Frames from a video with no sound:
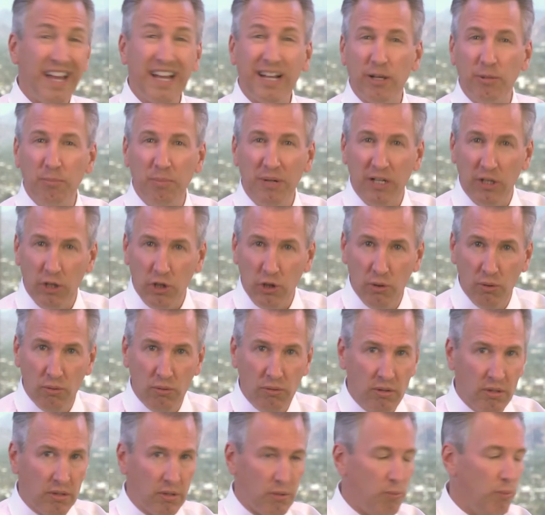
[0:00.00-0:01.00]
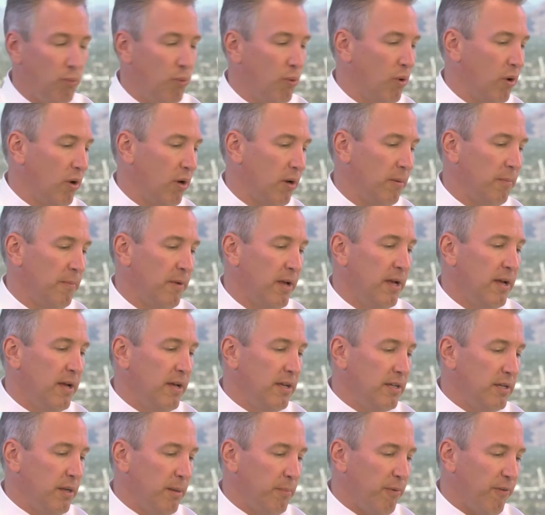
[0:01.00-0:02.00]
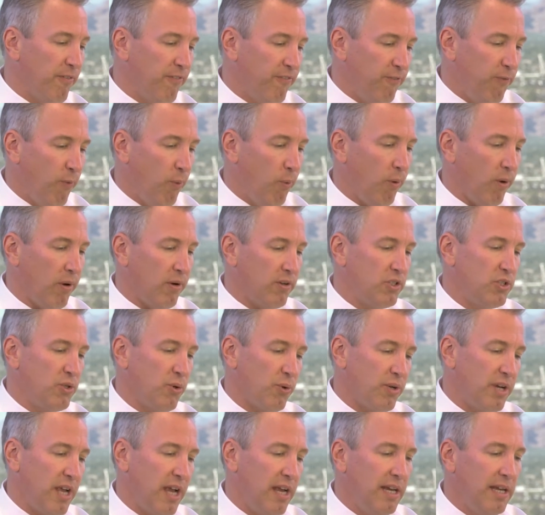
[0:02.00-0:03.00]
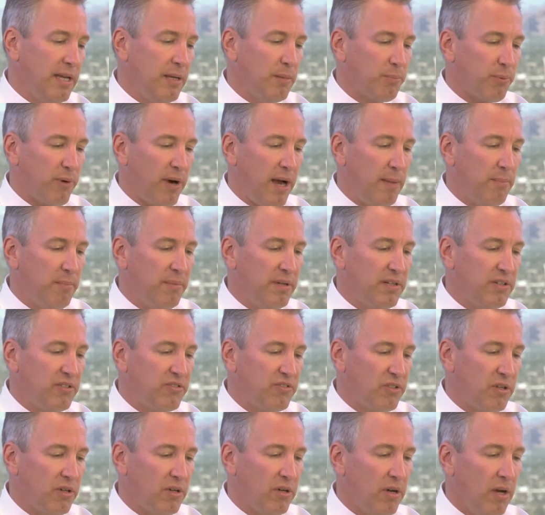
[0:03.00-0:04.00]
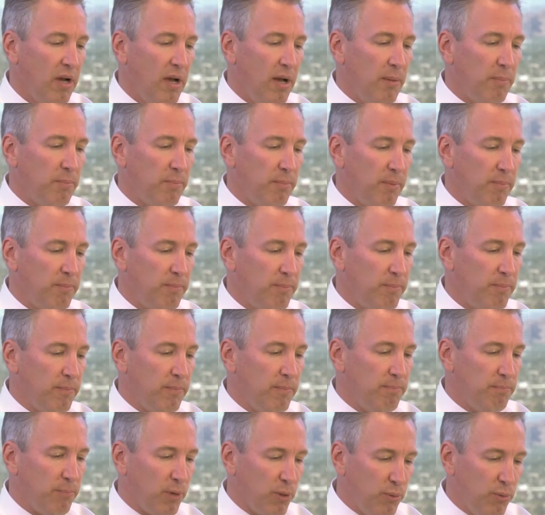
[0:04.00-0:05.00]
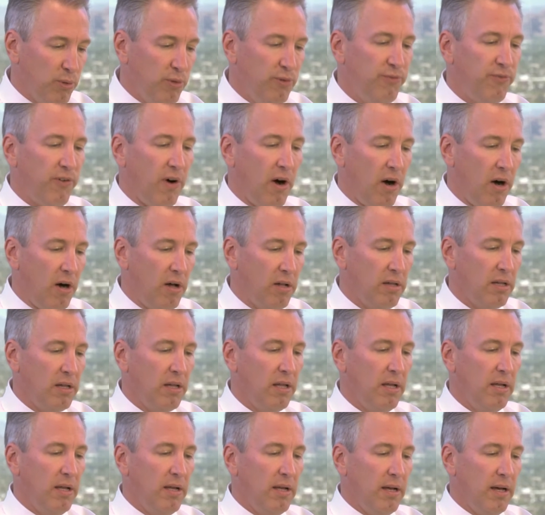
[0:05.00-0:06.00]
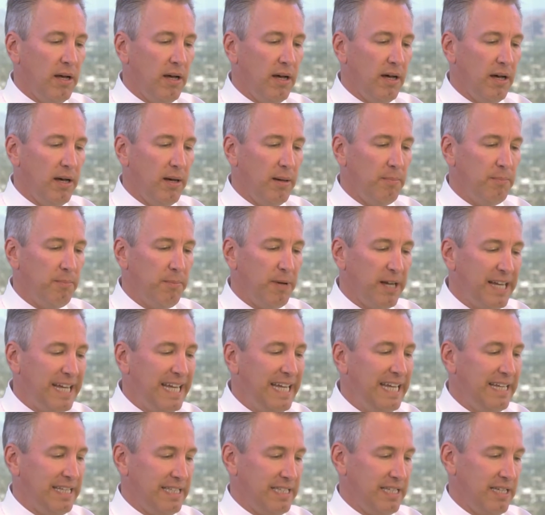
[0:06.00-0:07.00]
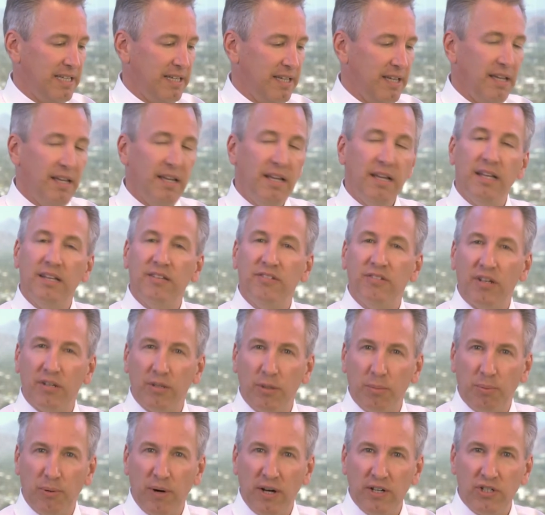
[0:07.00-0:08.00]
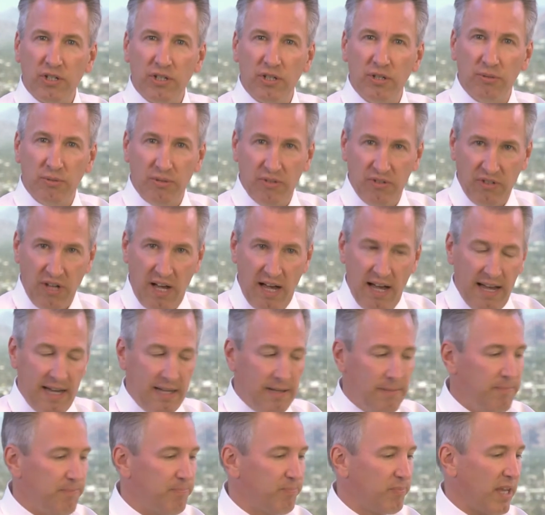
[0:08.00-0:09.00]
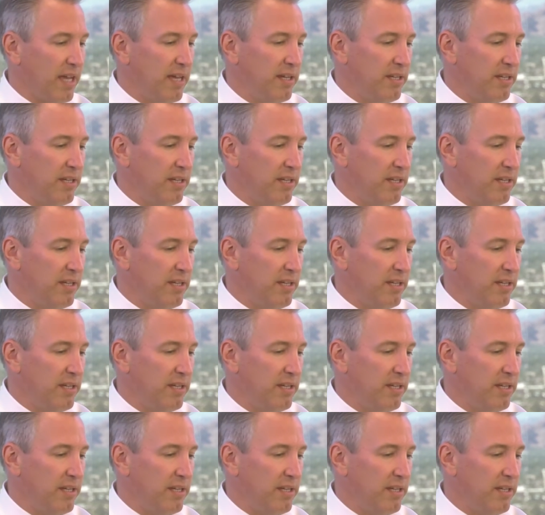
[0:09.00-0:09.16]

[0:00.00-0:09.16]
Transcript: That could be a nuclear war. Number four, Jordanian Prime Minister Maruf al-Bakit is under pressure to resign.